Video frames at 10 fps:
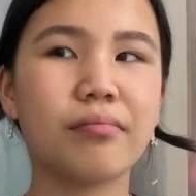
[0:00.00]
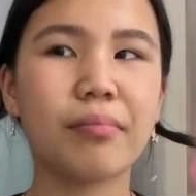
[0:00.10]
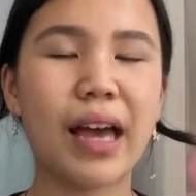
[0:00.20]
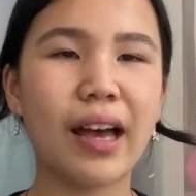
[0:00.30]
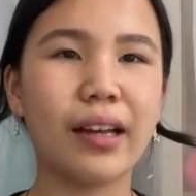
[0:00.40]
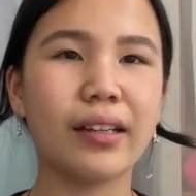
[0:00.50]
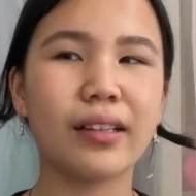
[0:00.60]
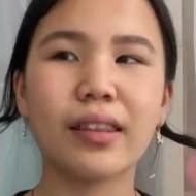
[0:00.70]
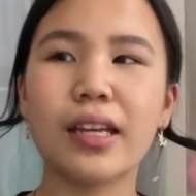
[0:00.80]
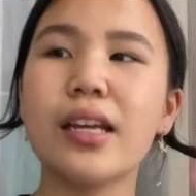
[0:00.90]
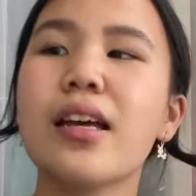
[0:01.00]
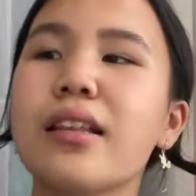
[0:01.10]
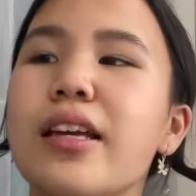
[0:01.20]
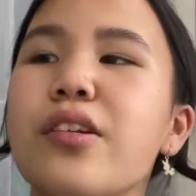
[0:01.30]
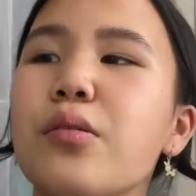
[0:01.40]
bag thing
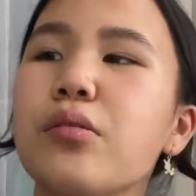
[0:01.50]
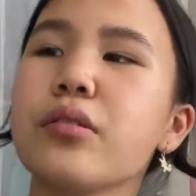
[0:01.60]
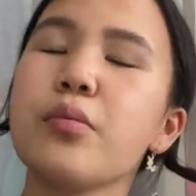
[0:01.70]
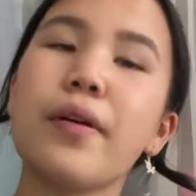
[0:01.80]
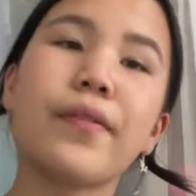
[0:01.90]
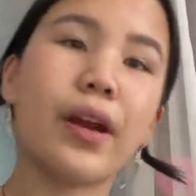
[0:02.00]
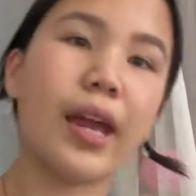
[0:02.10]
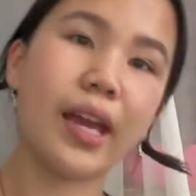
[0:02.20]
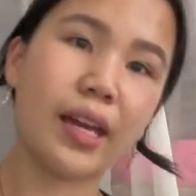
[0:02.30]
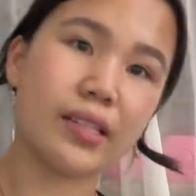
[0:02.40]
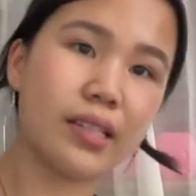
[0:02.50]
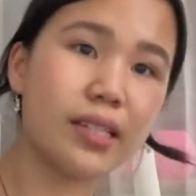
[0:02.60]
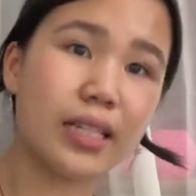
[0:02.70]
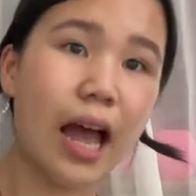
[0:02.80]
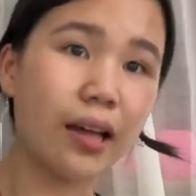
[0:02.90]
like you hold it with your hands
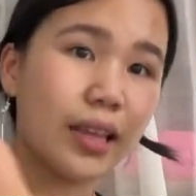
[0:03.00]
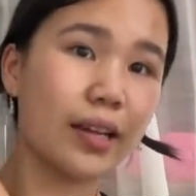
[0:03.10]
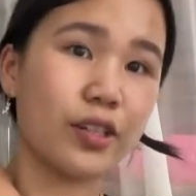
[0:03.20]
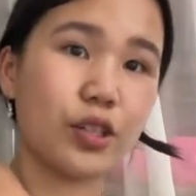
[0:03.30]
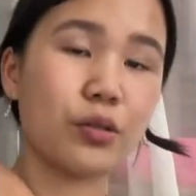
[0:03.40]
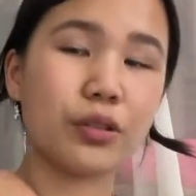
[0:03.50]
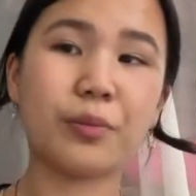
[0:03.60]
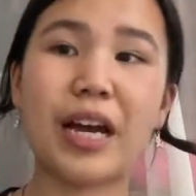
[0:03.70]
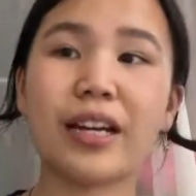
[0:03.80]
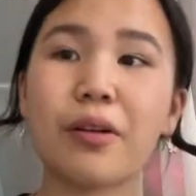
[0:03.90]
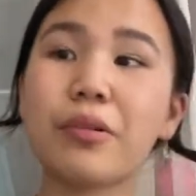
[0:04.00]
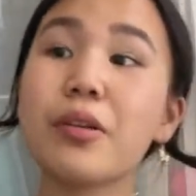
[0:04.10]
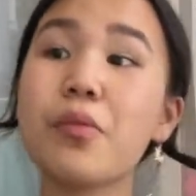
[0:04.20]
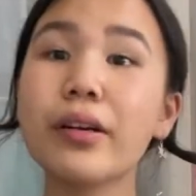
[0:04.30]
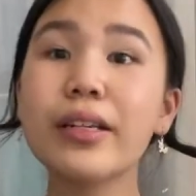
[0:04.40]
not like a shoulder bag i
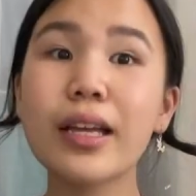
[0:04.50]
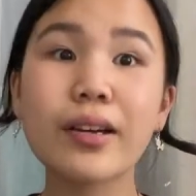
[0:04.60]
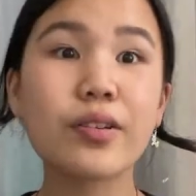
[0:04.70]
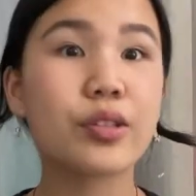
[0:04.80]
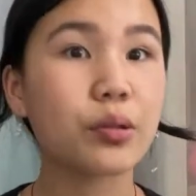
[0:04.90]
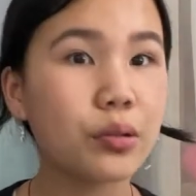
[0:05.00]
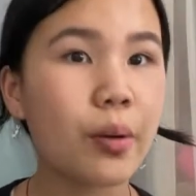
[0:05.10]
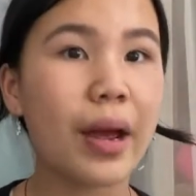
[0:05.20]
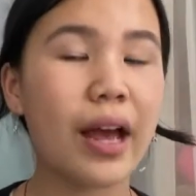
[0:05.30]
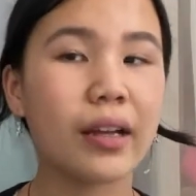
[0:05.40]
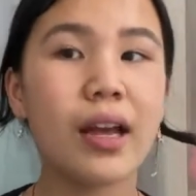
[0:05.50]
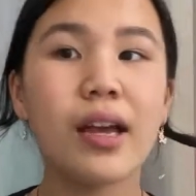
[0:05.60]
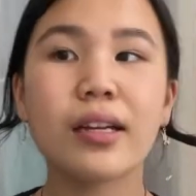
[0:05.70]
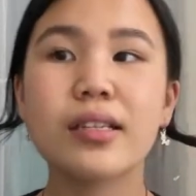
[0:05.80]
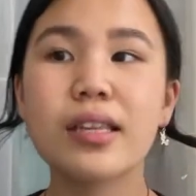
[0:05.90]
really wanted like a shoulder bag
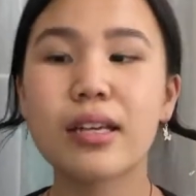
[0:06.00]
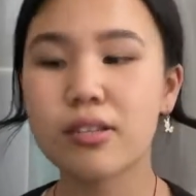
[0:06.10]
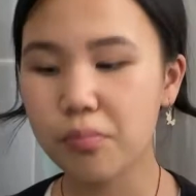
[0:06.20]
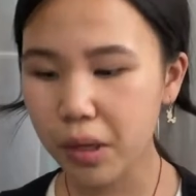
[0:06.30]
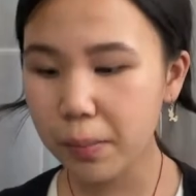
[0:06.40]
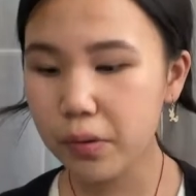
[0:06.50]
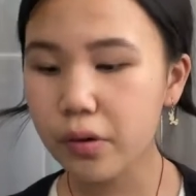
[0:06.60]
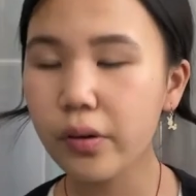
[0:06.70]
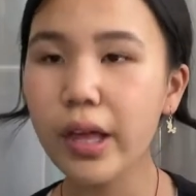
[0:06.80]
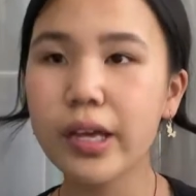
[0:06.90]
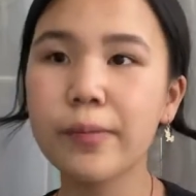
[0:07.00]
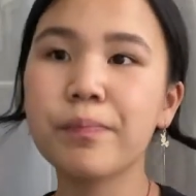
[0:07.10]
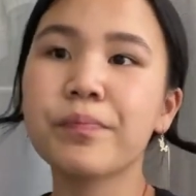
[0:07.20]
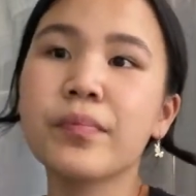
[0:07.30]
because like some people like